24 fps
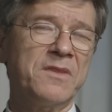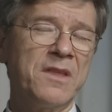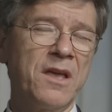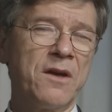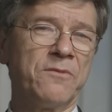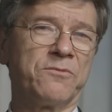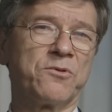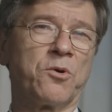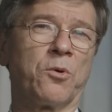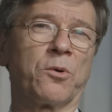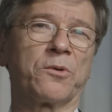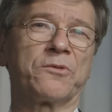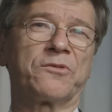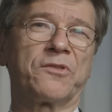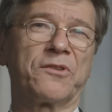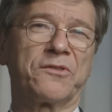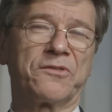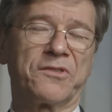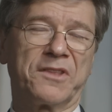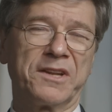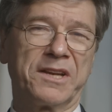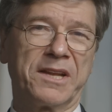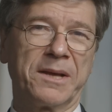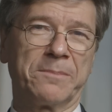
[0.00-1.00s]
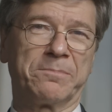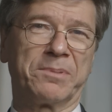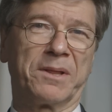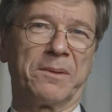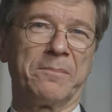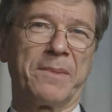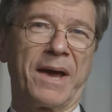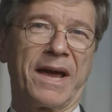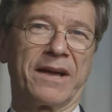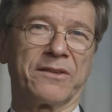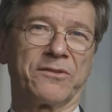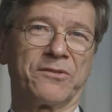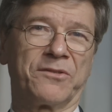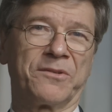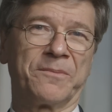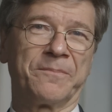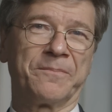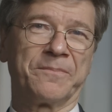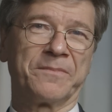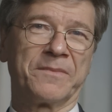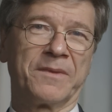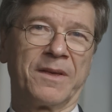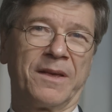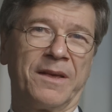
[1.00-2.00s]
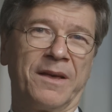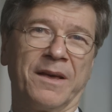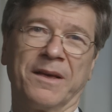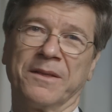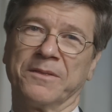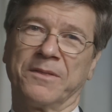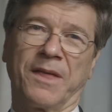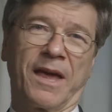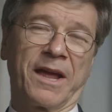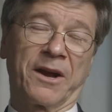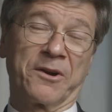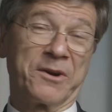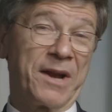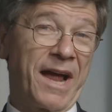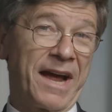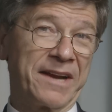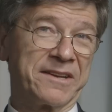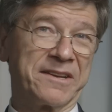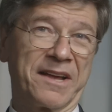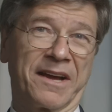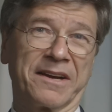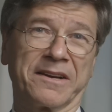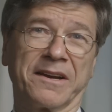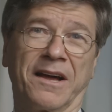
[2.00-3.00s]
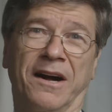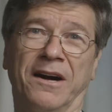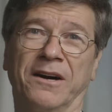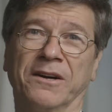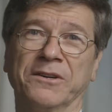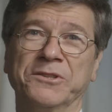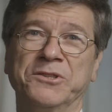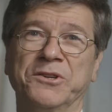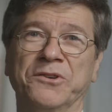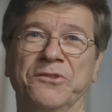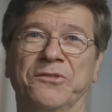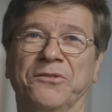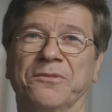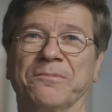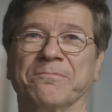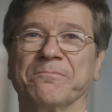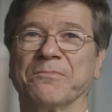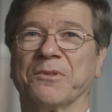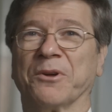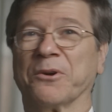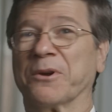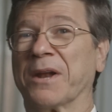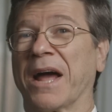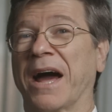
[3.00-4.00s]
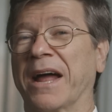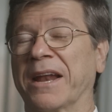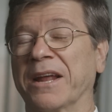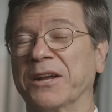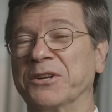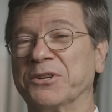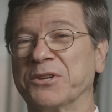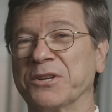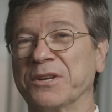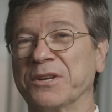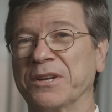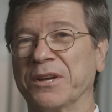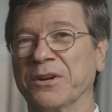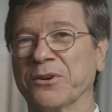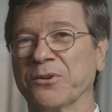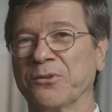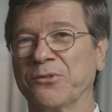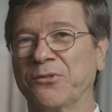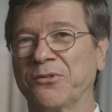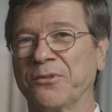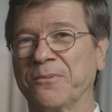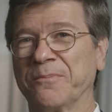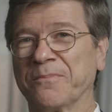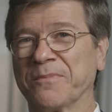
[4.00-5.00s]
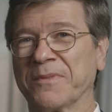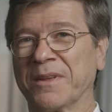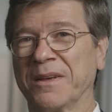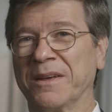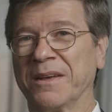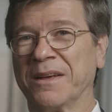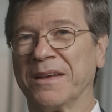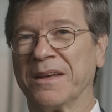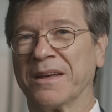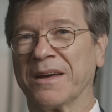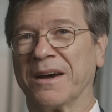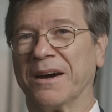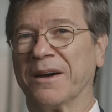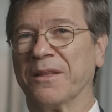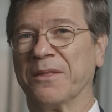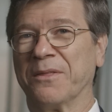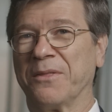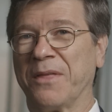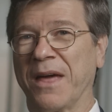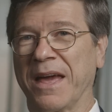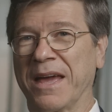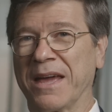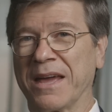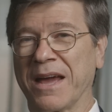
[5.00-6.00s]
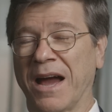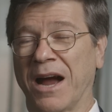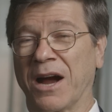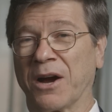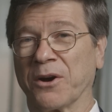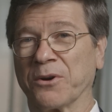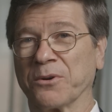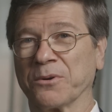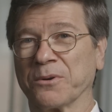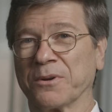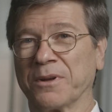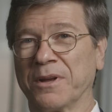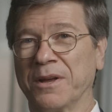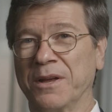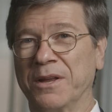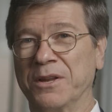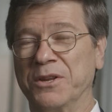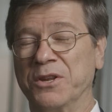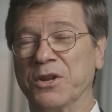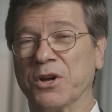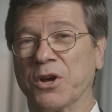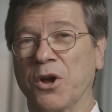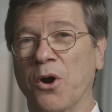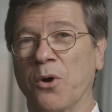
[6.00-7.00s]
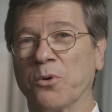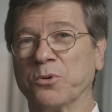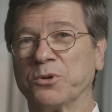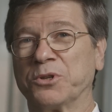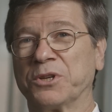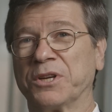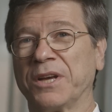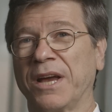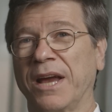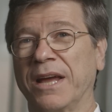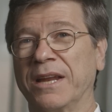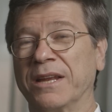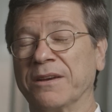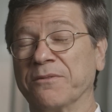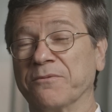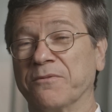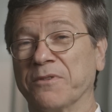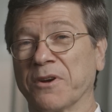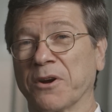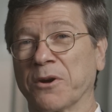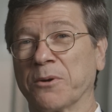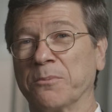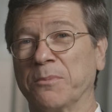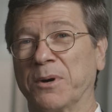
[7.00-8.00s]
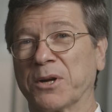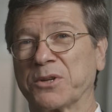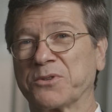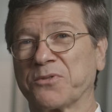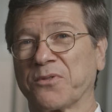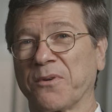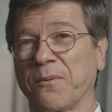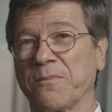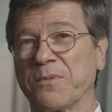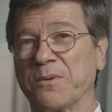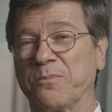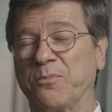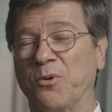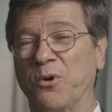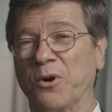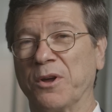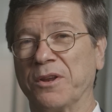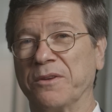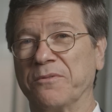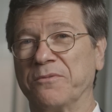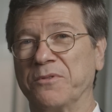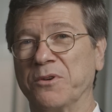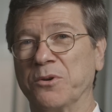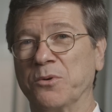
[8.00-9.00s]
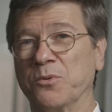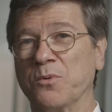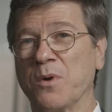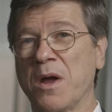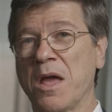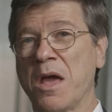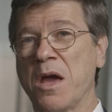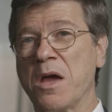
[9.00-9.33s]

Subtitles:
Of course, it's the diplomats. They are not technologists. They're not engineers. They are negotiating very much from the point of view,